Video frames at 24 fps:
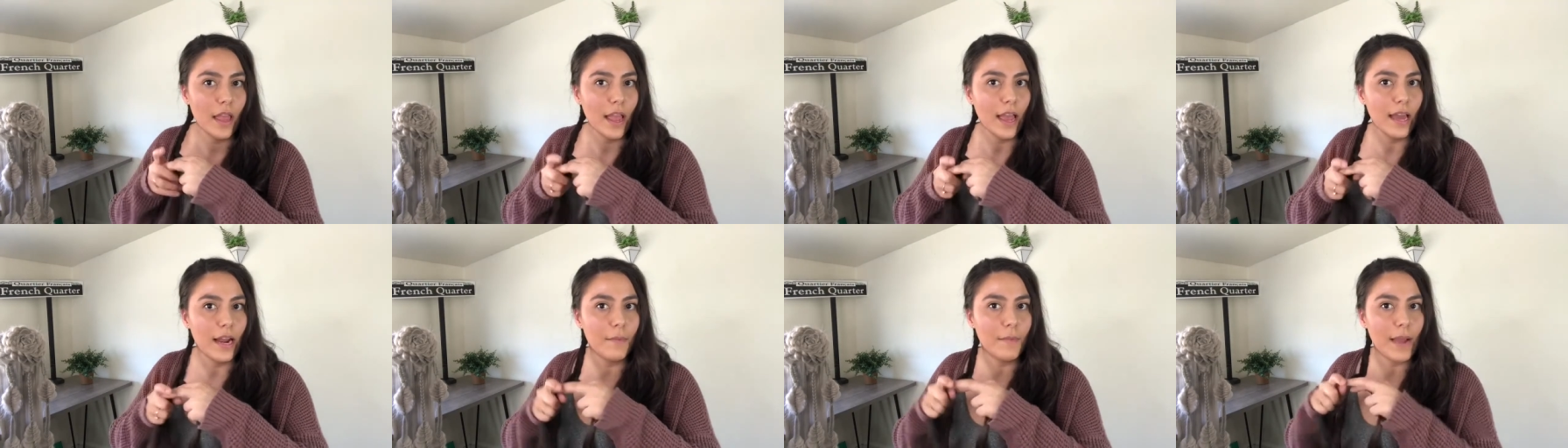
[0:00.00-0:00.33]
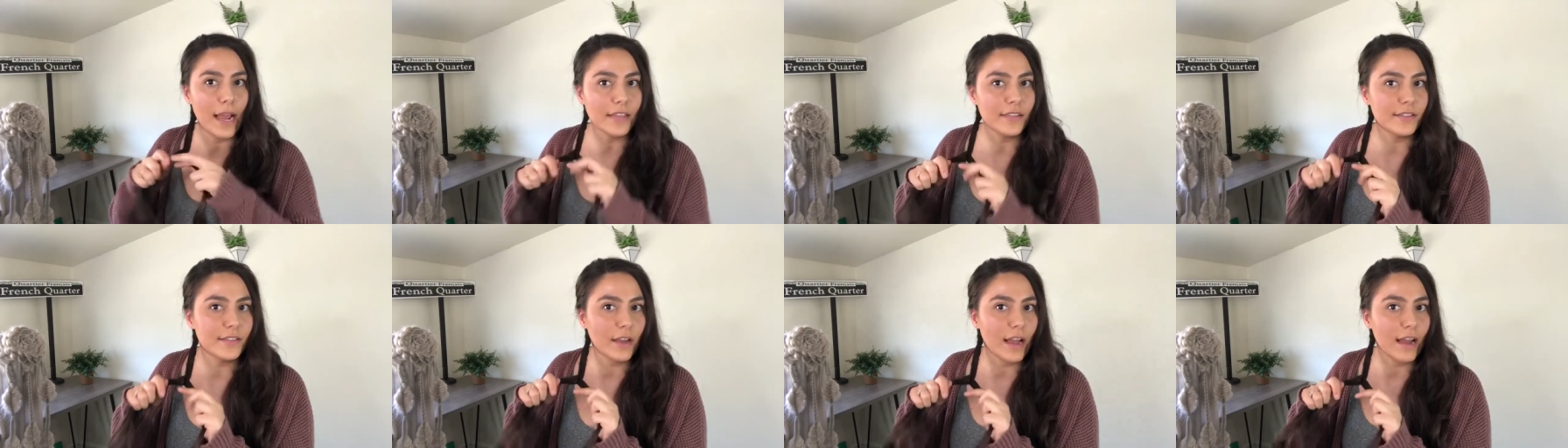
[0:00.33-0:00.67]
and
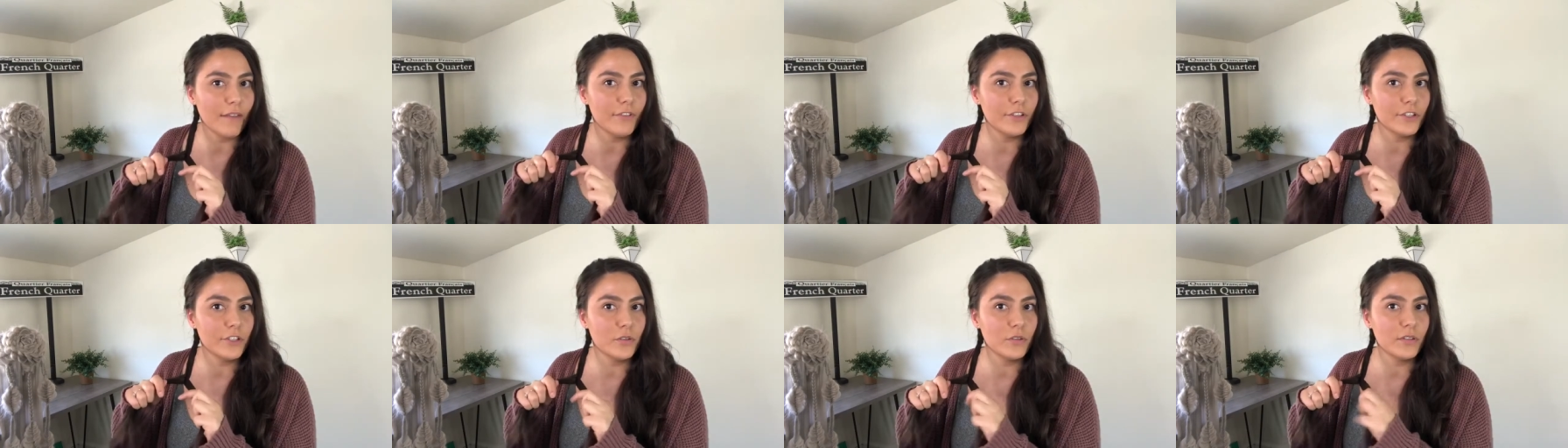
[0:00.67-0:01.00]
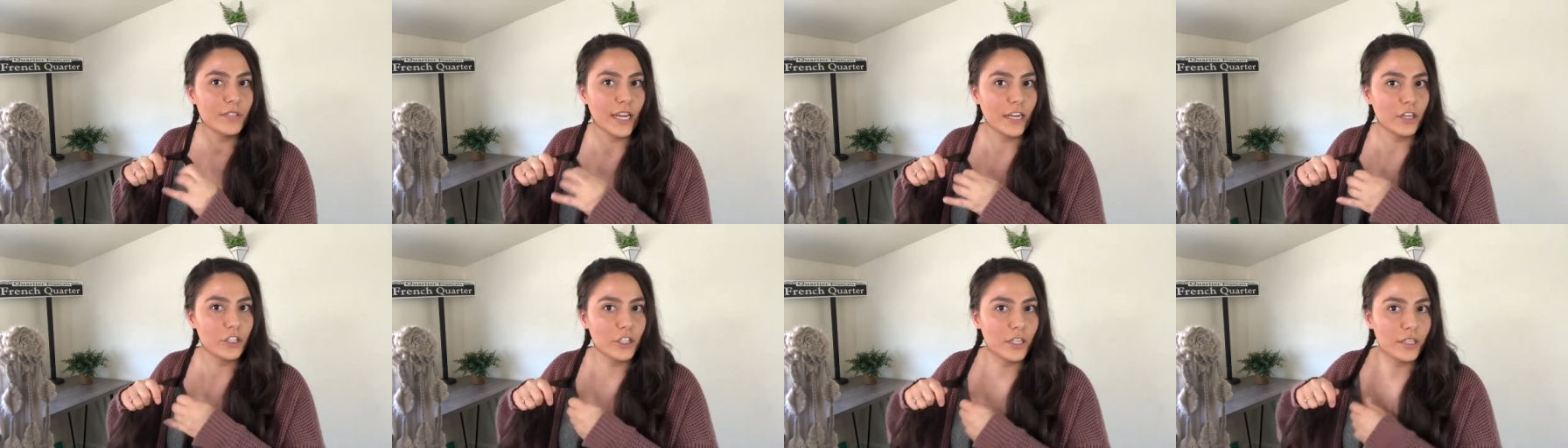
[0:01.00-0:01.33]
I still have the two
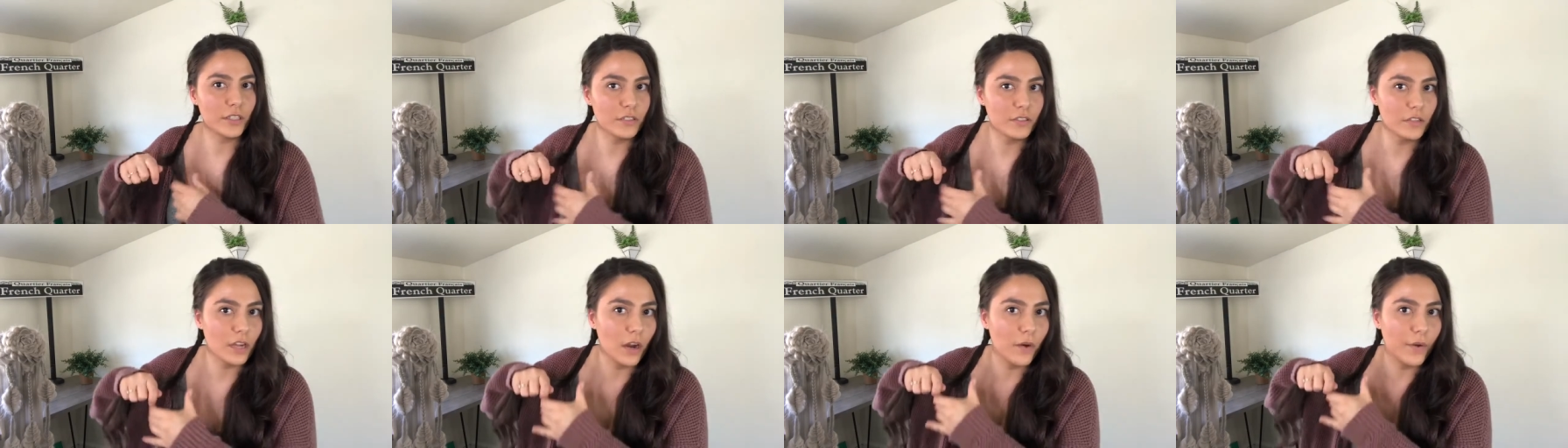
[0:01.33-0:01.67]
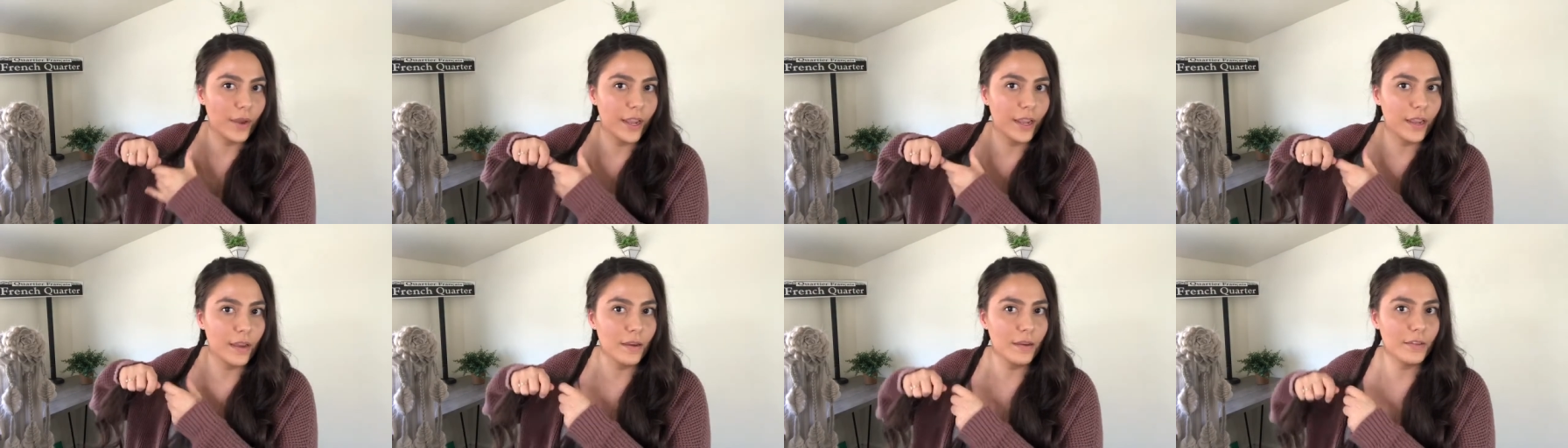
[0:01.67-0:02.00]
sections
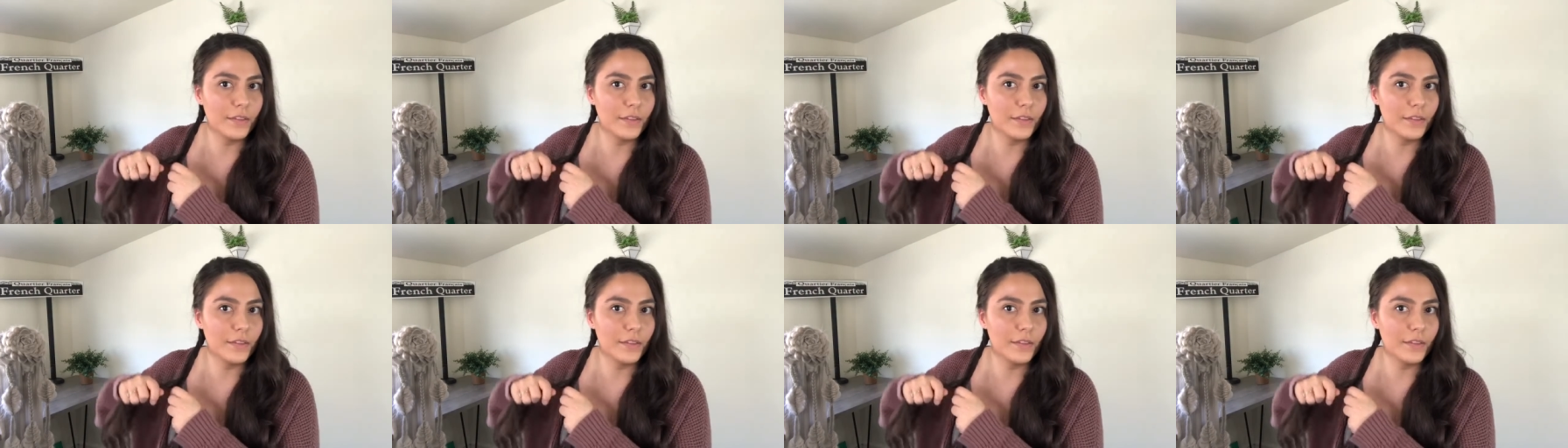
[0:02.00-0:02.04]
going.